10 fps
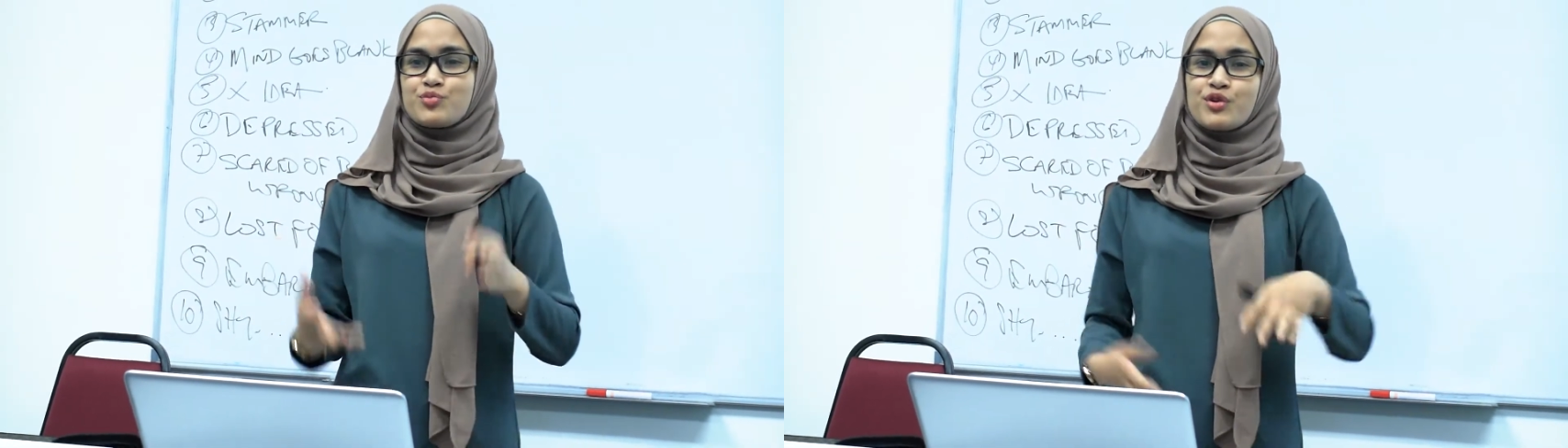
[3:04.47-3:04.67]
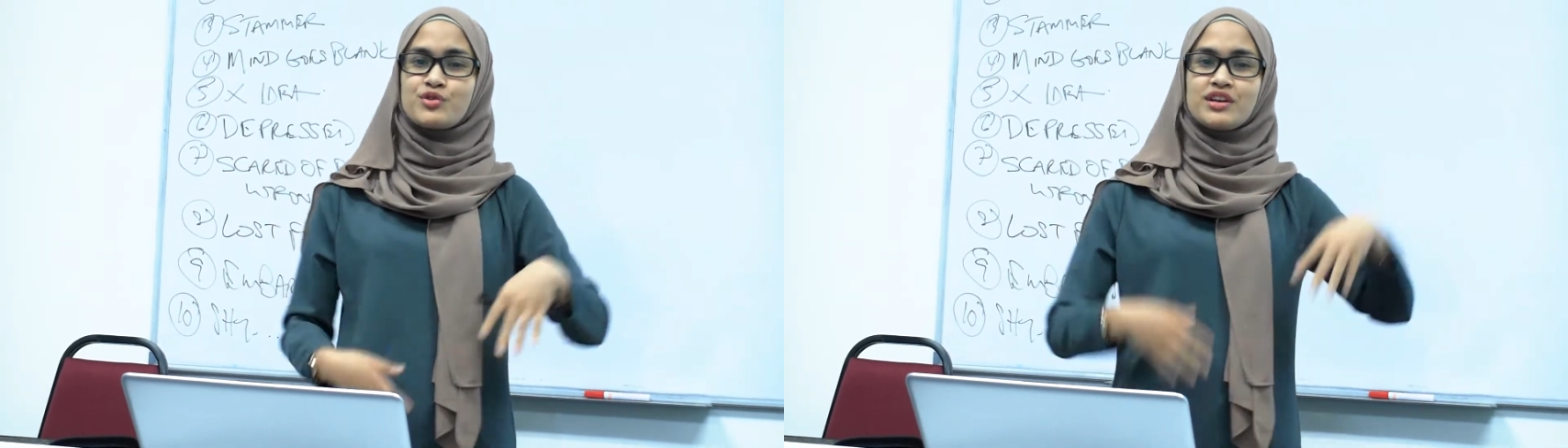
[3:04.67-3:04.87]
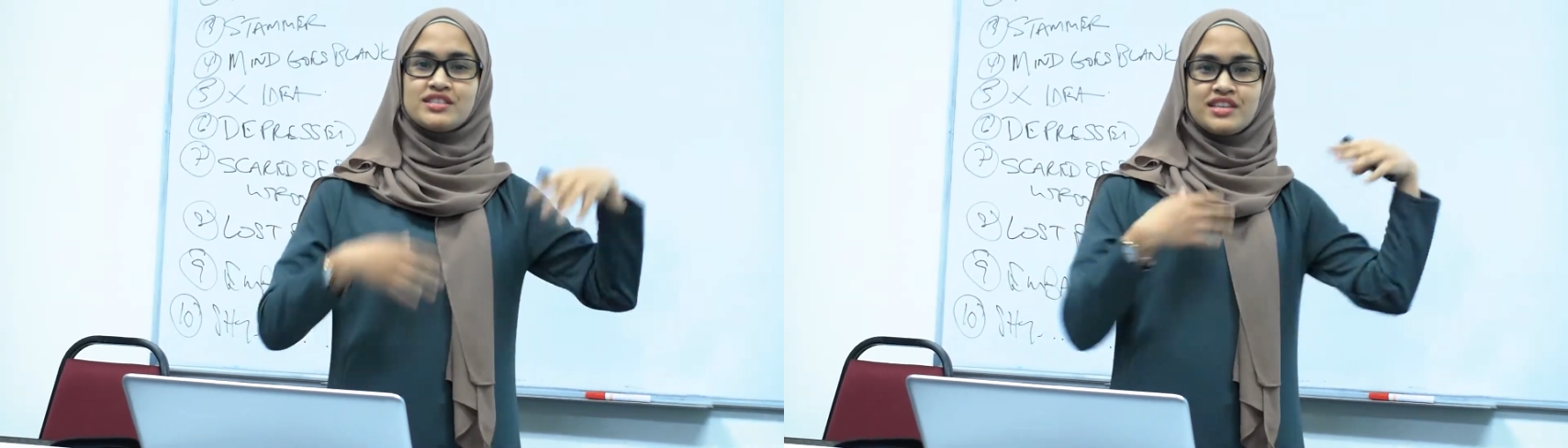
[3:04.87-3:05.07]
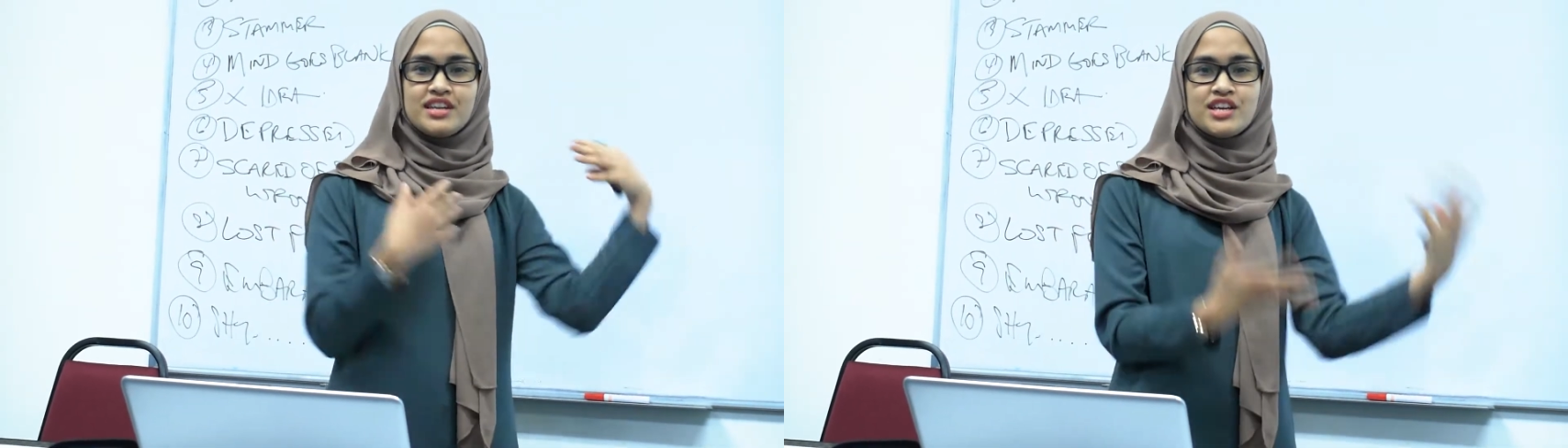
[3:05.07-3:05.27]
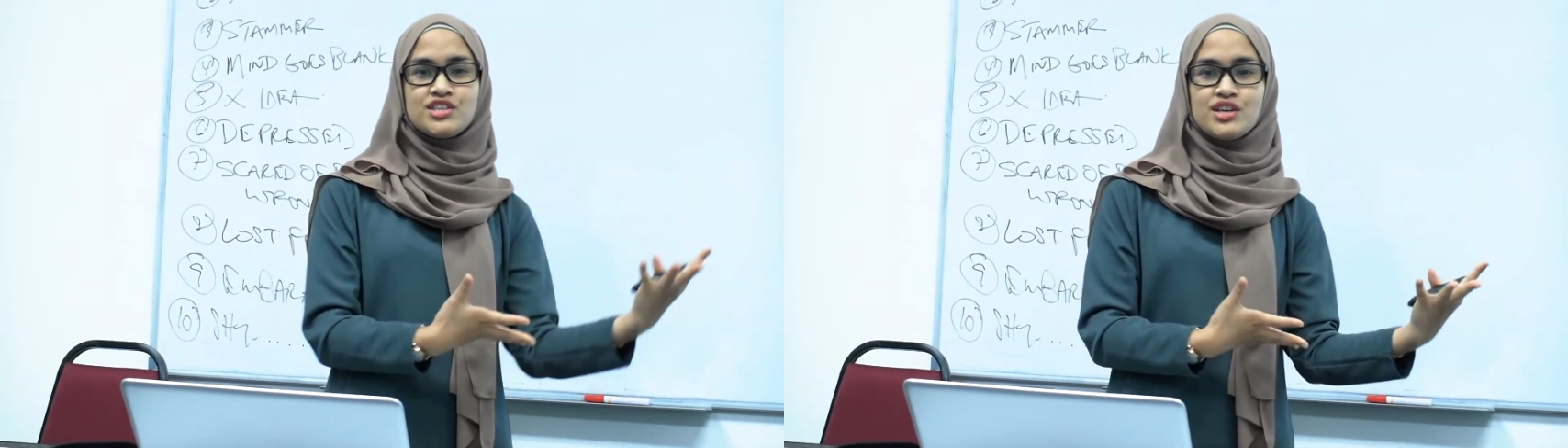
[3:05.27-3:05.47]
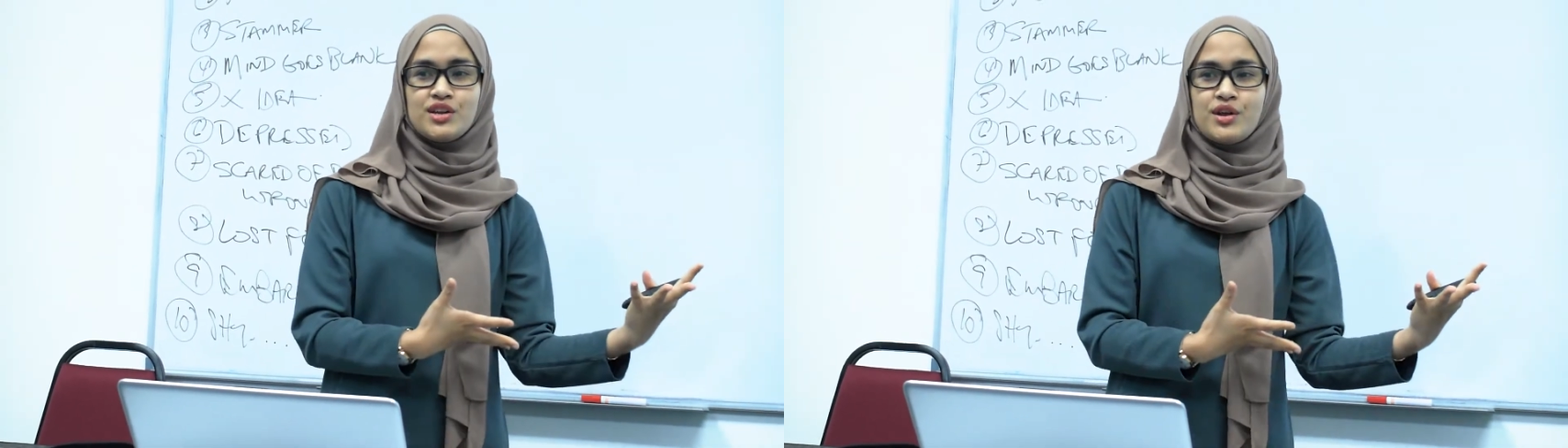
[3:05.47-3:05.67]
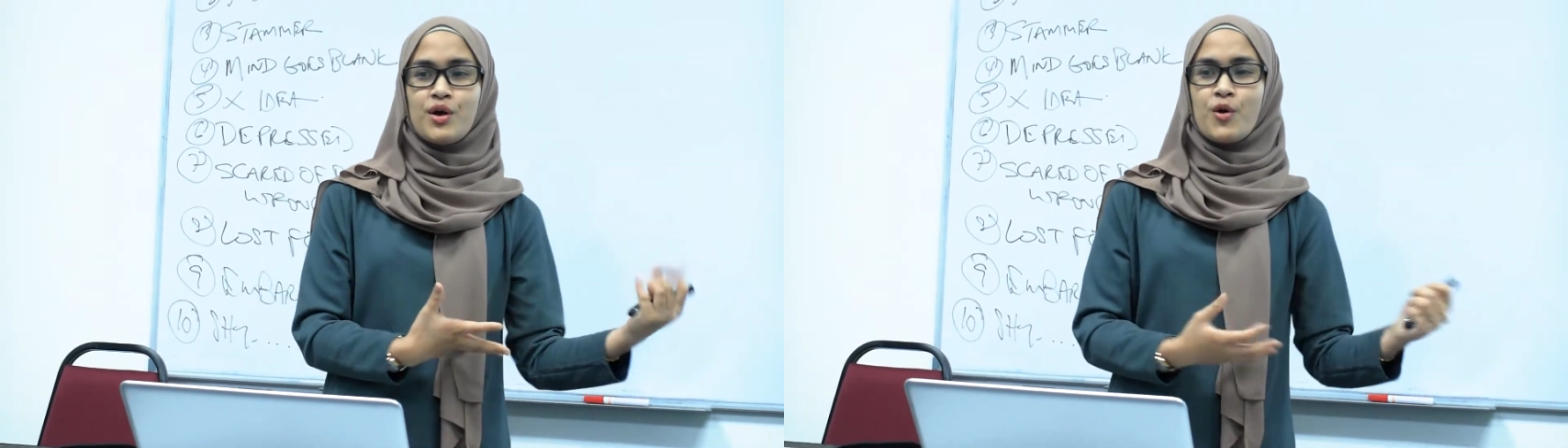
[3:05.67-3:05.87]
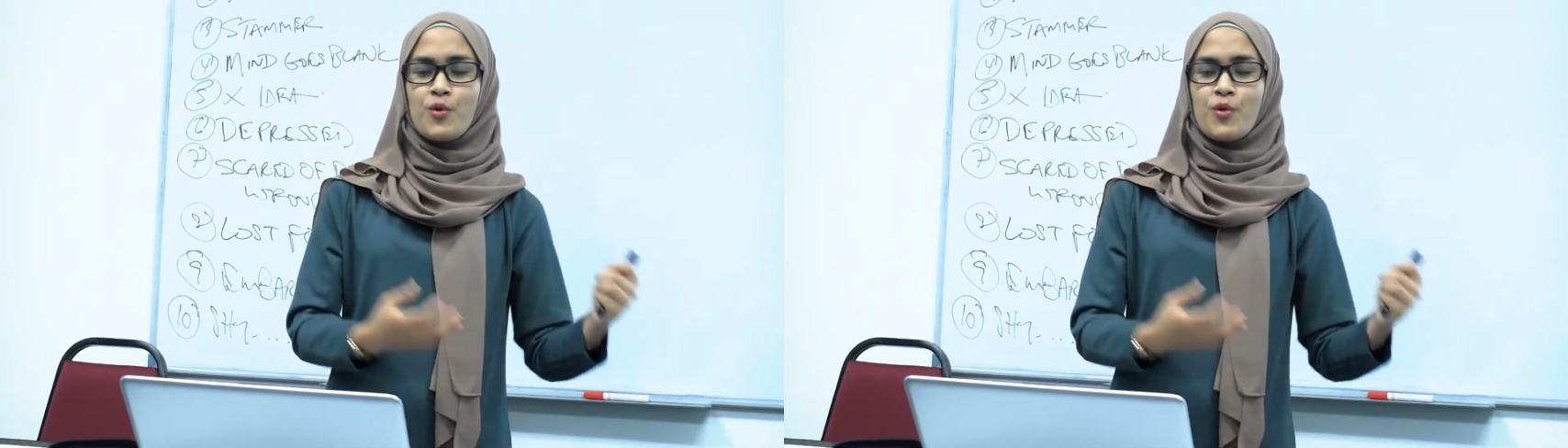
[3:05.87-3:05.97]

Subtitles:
procrastination,